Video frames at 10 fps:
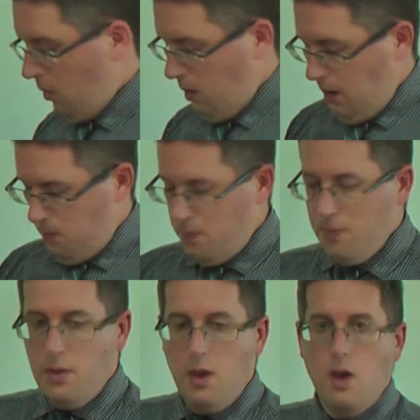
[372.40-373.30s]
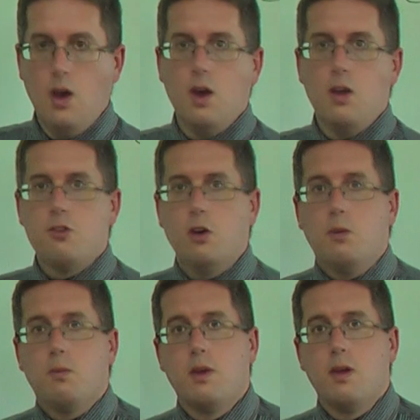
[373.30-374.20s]
Okay,
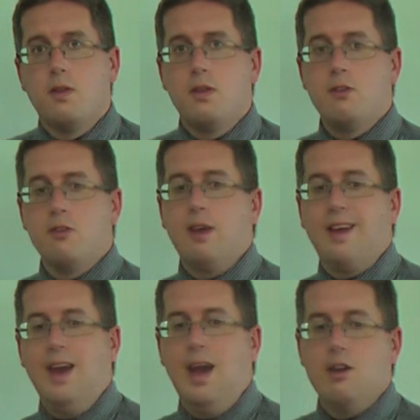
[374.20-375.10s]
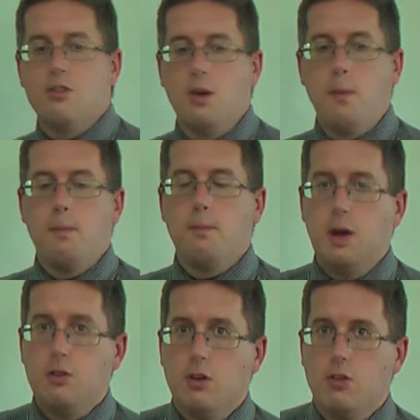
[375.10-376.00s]
so this is a cash
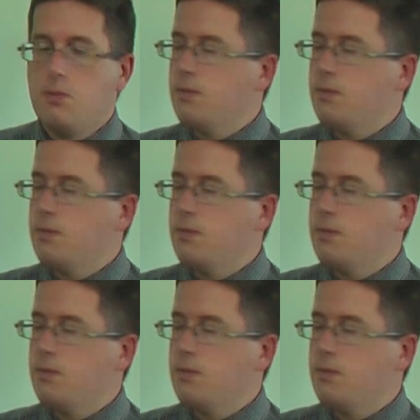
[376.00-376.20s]
budget.